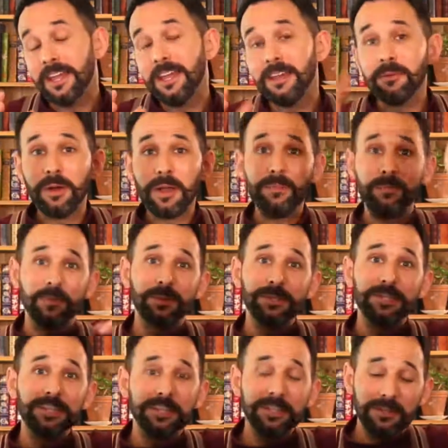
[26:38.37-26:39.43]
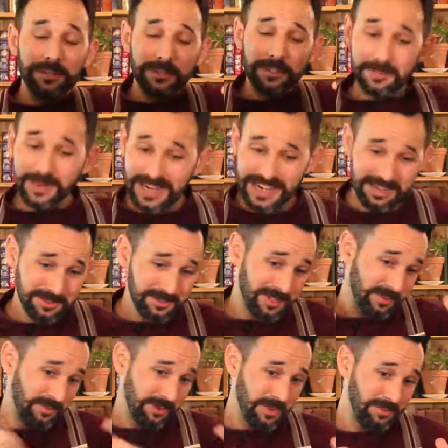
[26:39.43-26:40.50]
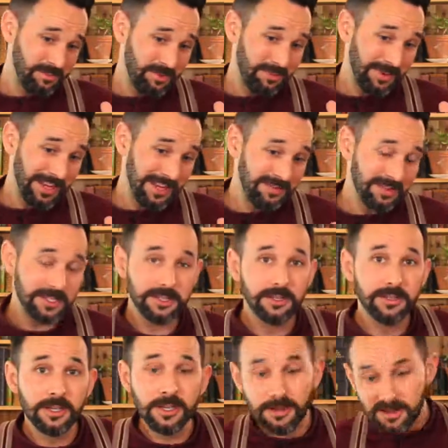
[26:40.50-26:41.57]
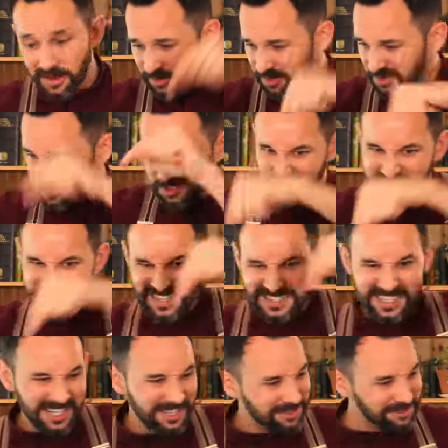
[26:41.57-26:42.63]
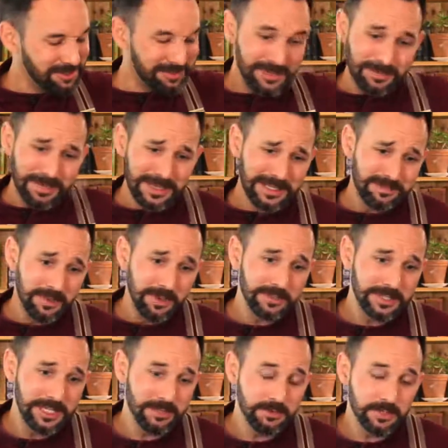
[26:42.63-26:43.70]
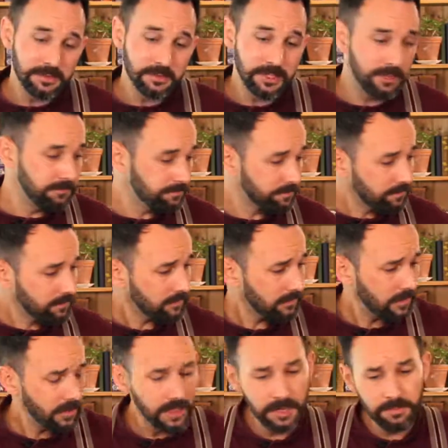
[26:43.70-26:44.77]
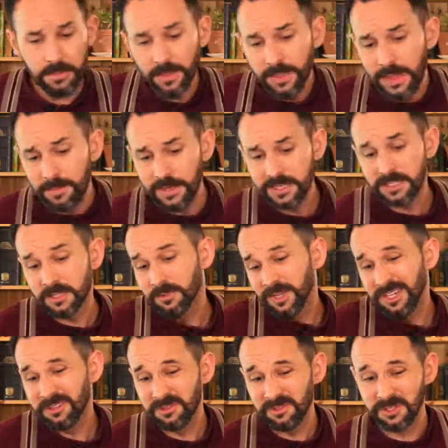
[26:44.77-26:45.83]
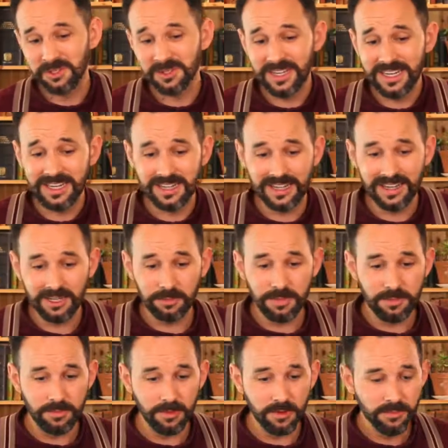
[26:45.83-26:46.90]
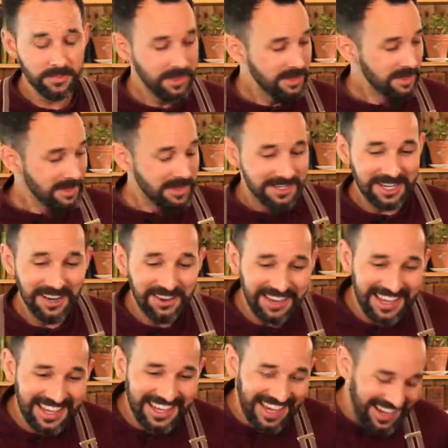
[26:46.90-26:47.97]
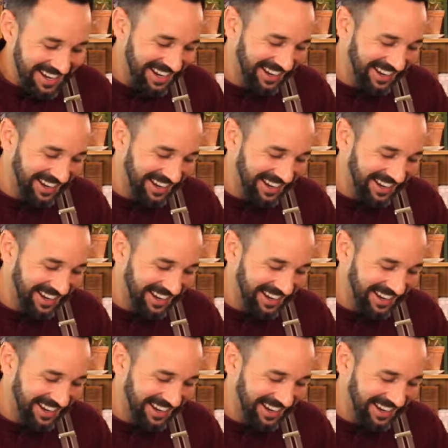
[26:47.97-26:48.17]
by switching to YouTube, it allows me to film it properly in the studio. I've got sort of sexy controls and bits and bobs here as well. And that means that we can all join in a little bit more. Do it again.